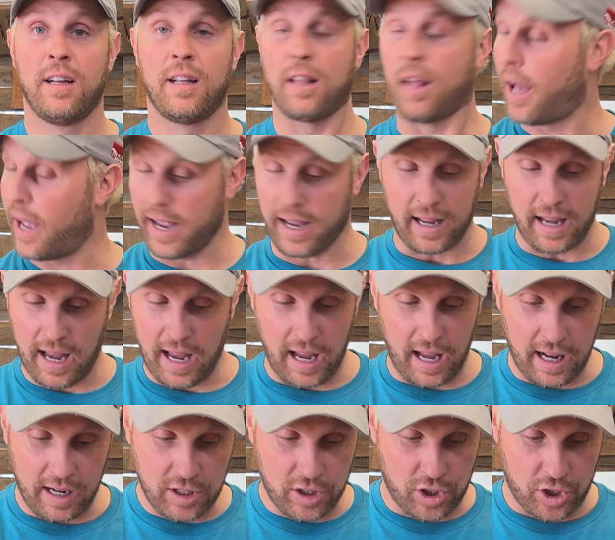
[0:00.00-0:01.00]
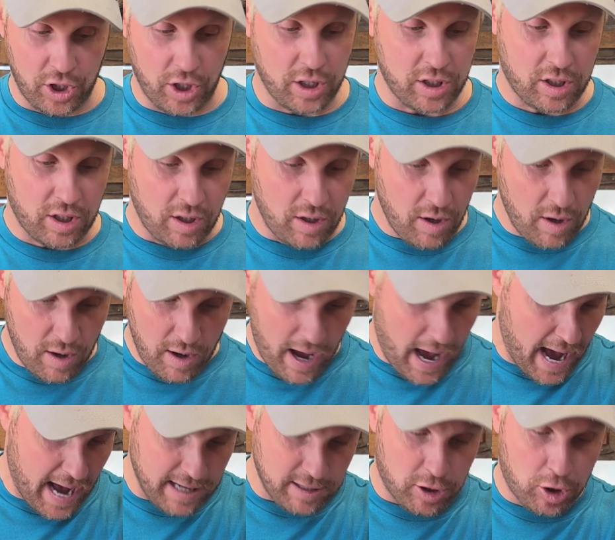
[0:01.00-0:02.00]
Like it just
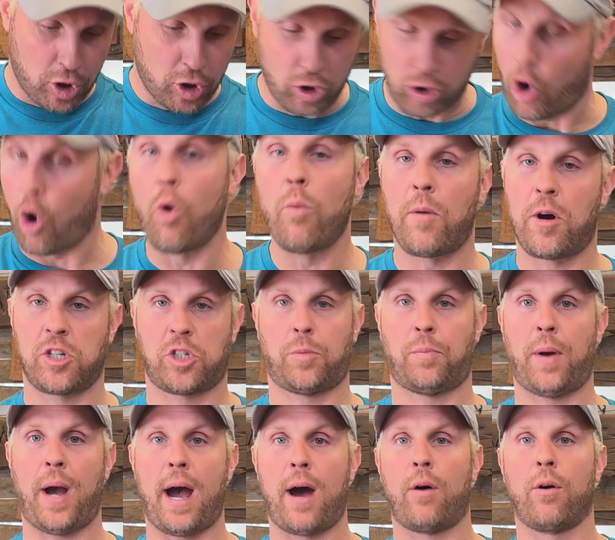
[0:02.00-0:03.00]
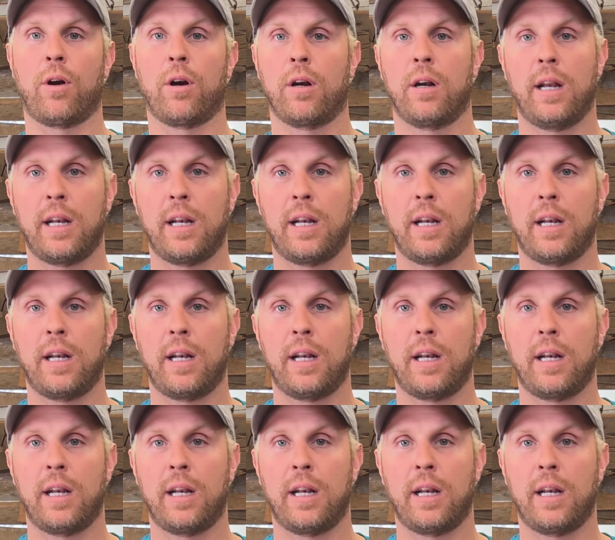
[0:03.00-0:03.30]
has so much power